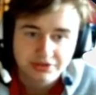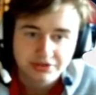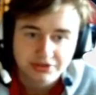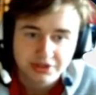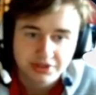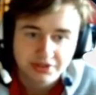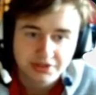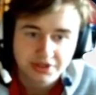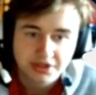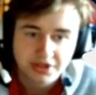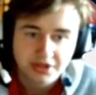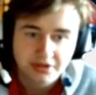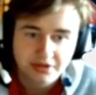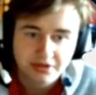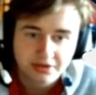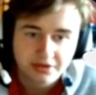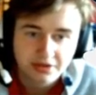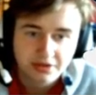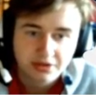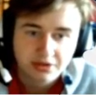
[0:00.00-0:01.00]
to the
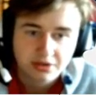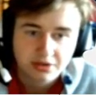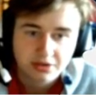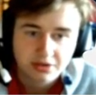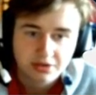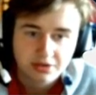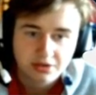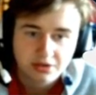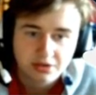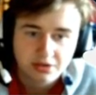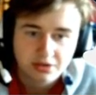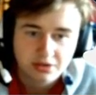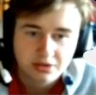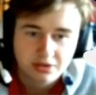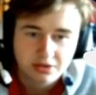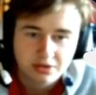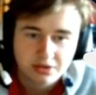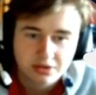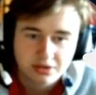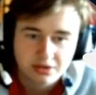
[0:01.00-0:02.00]

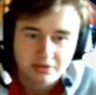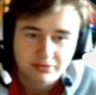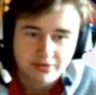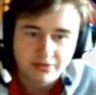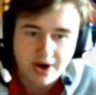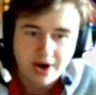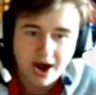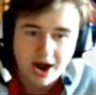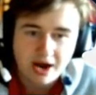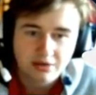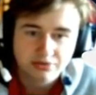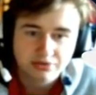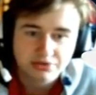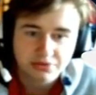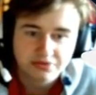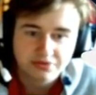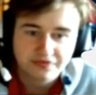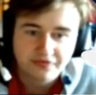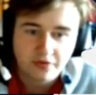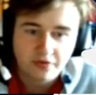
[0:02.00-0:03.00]

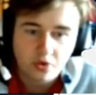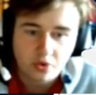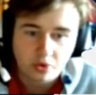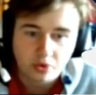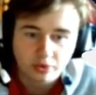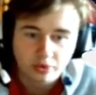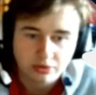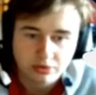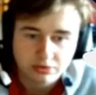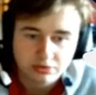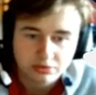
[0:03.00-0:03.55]
round 4.